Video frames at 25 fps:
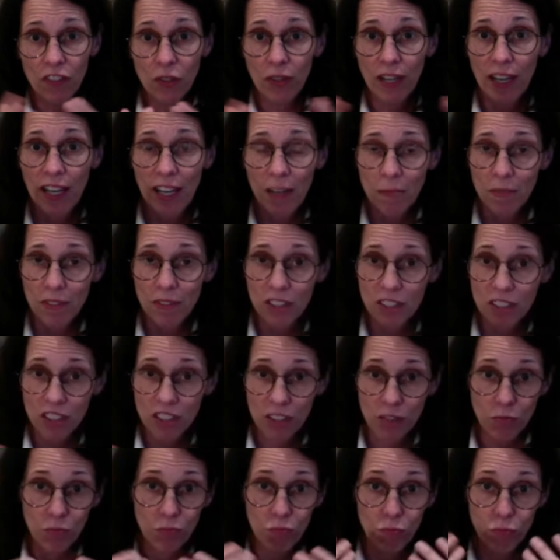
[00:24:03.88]
happen
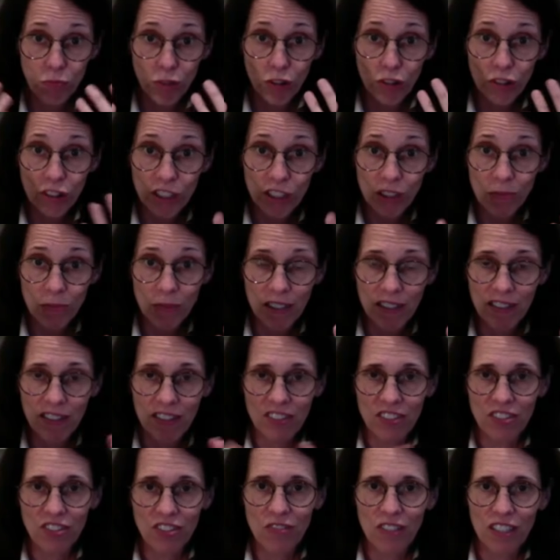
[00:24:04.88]
to learn about
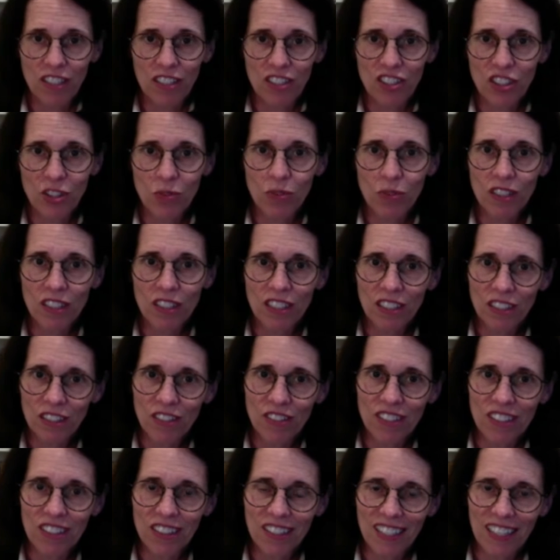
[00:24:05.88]
these drugs, you would know
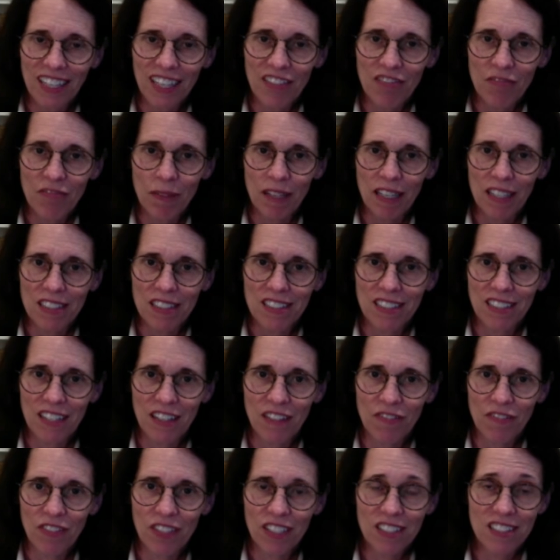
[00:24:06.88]
that they have bad side
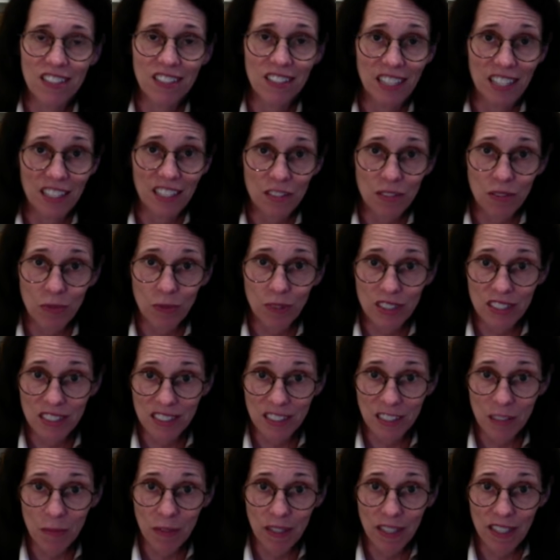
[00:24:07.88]
effects, and that's what's in
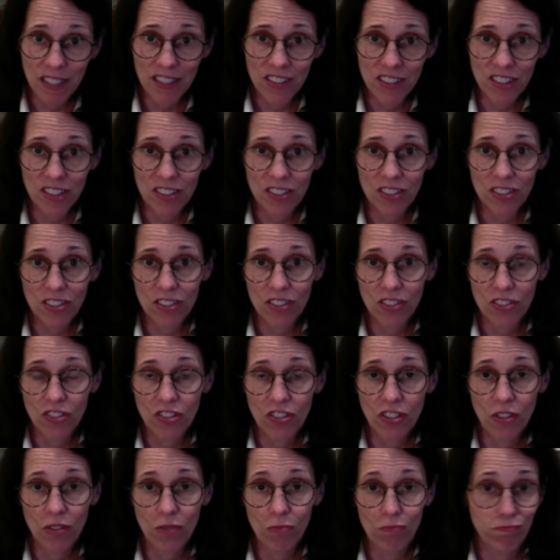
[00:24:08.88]
the package insert.
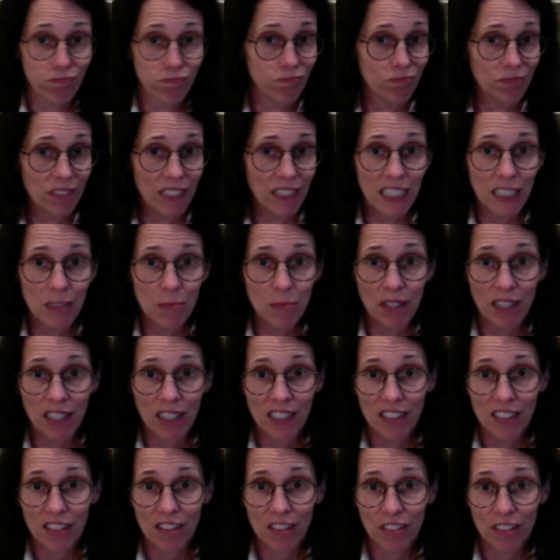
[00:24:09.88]
So anybody
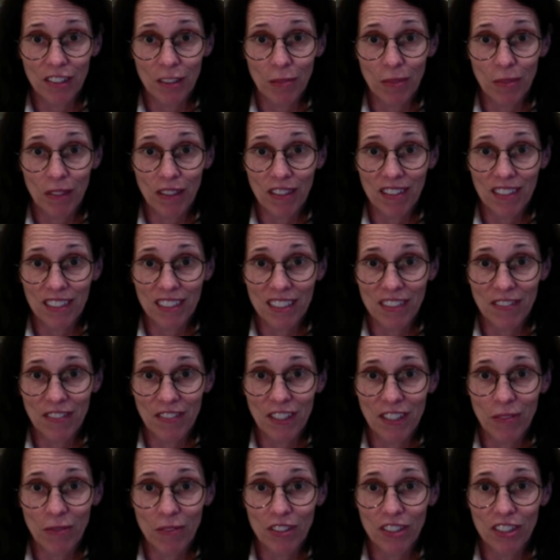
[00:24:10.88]
could learn about these if they
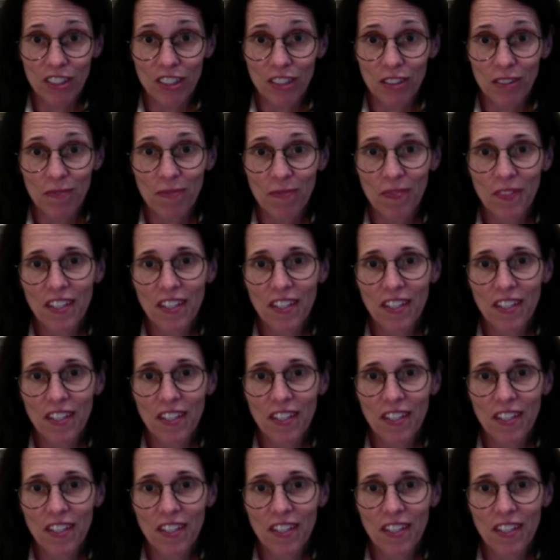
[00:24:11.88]
wish to.